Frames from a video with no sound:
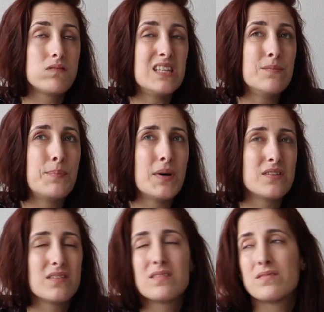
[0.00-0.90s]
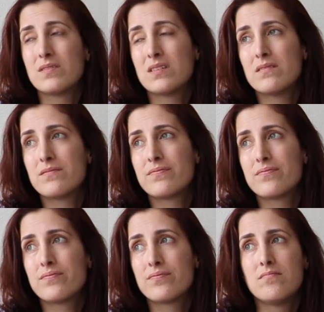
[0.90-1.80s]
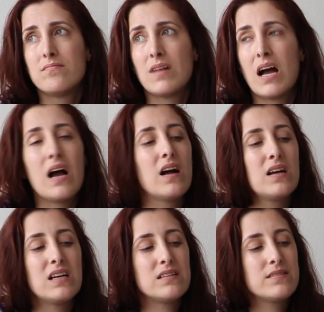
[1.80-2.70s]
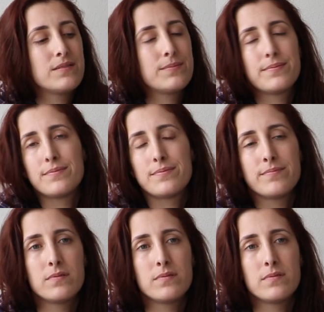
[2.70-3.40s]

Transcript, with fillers: important uh, as.